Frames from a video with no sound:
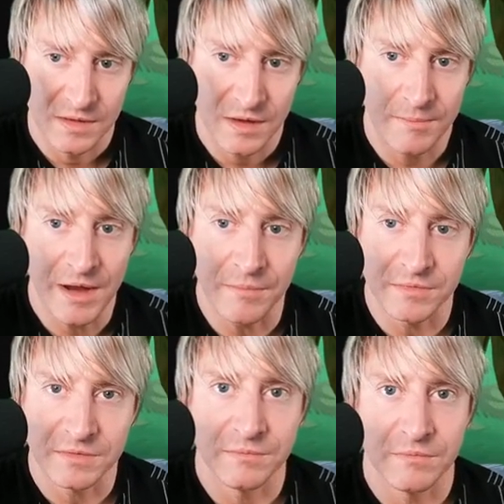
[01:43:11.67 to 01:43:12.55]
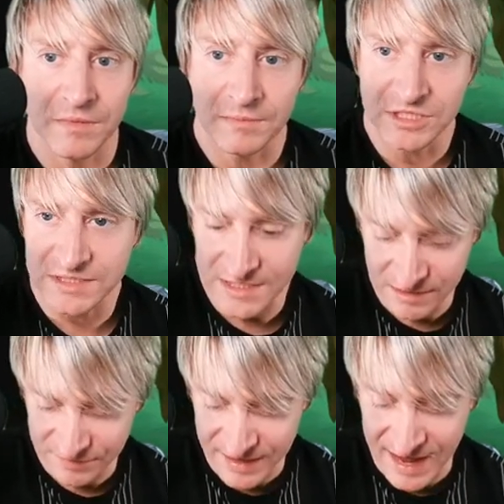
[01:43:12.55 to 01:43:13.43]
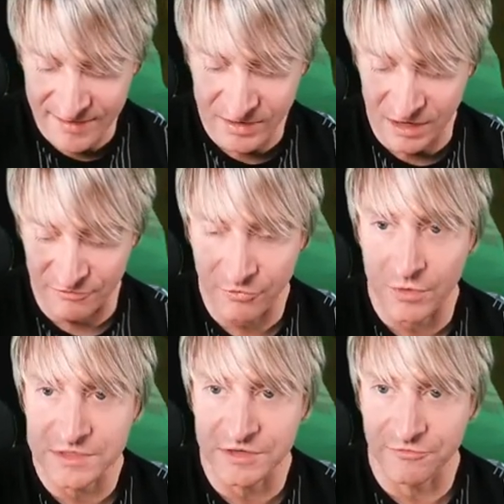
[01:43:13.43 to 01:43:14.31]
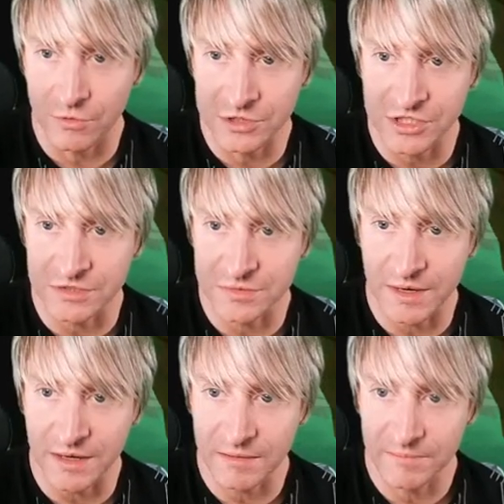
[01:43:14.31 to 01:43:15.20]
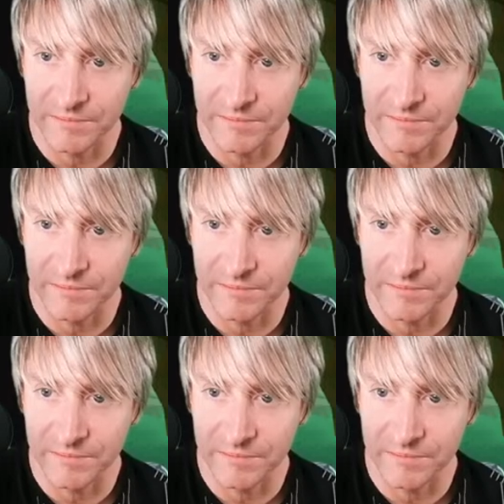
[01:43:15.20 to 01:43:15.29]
I'm not. I'm just seeing if they have it here. Forest of Fortunes, right?